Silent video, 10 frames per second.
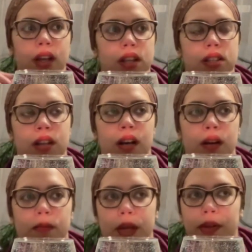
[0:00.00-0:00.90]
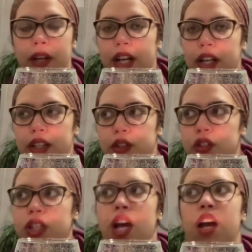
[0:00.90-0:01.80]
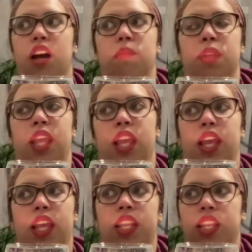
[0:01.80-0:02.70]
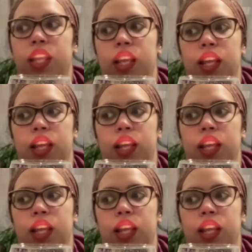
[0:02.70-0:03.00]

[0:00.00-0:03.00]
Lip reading: So maybe you got a new job and